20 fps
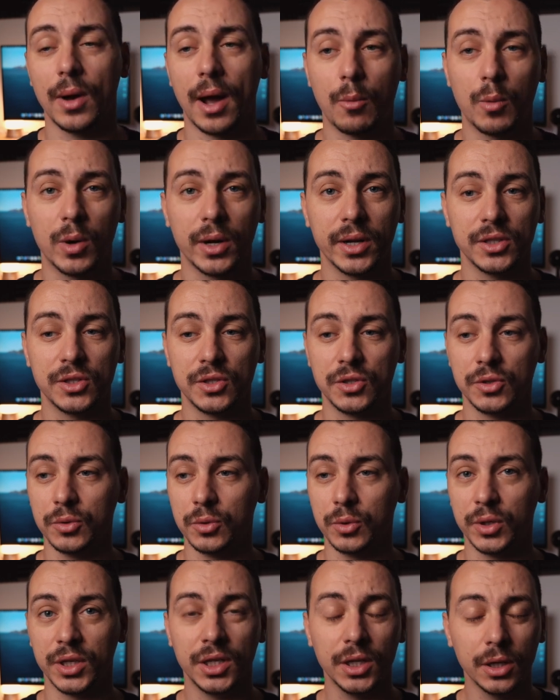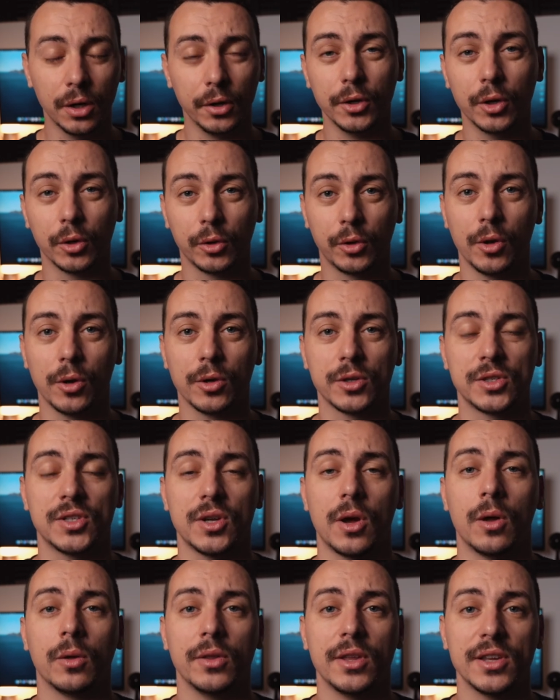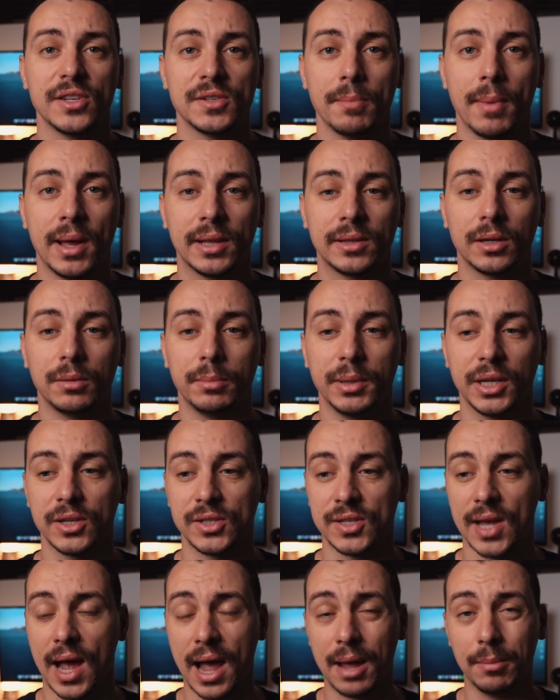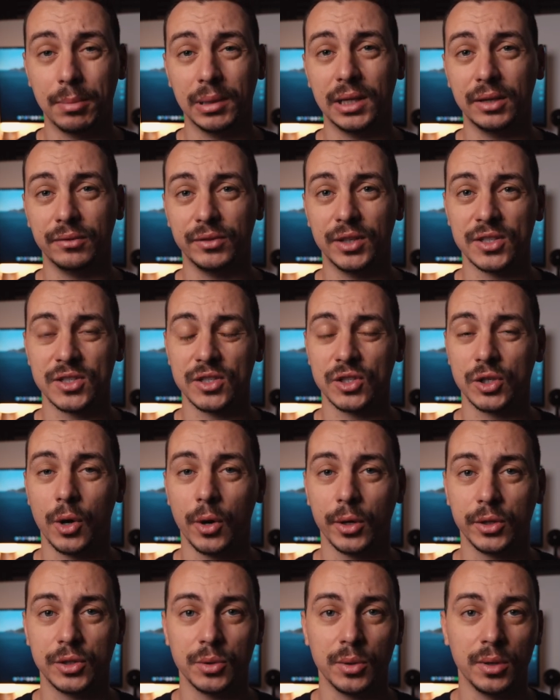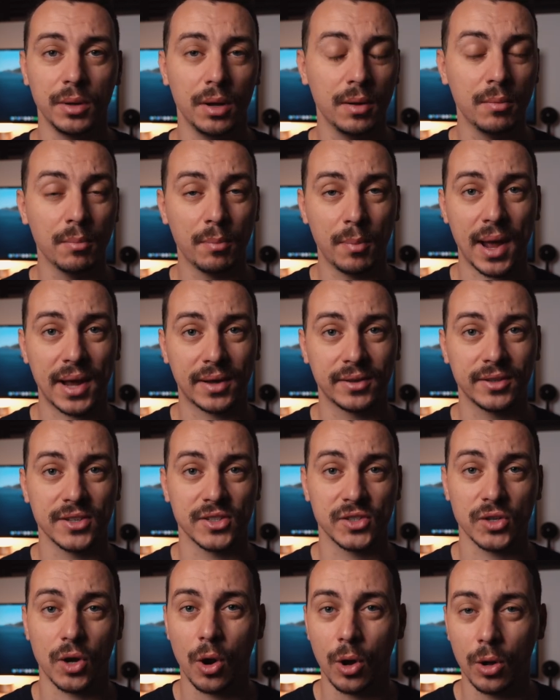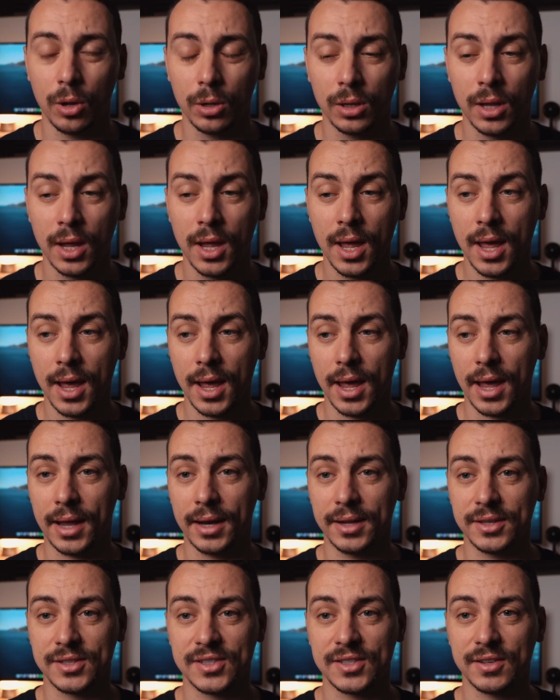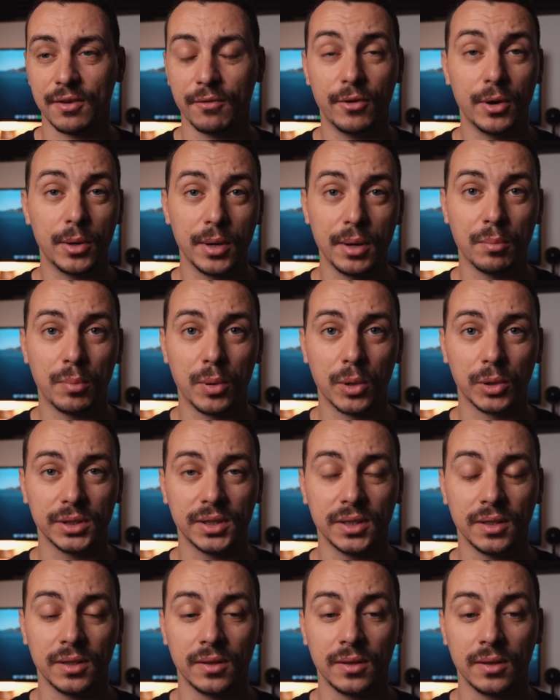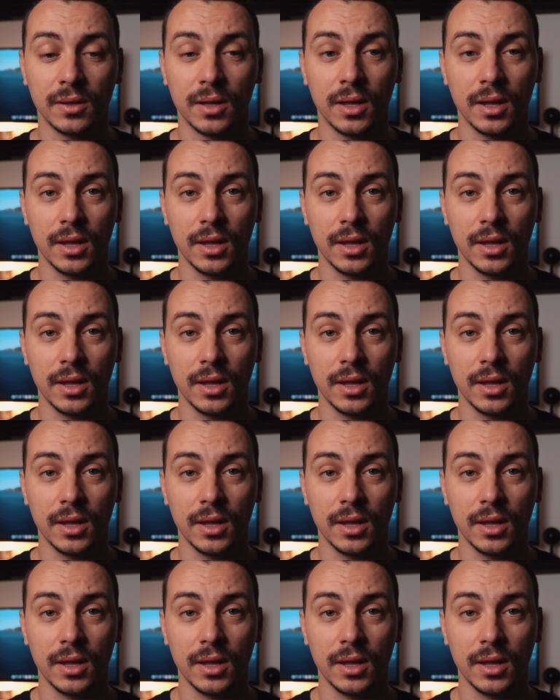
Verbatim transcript: I wanted to hear your thoughts on this matter because I believe this is going to impact us all and it's very important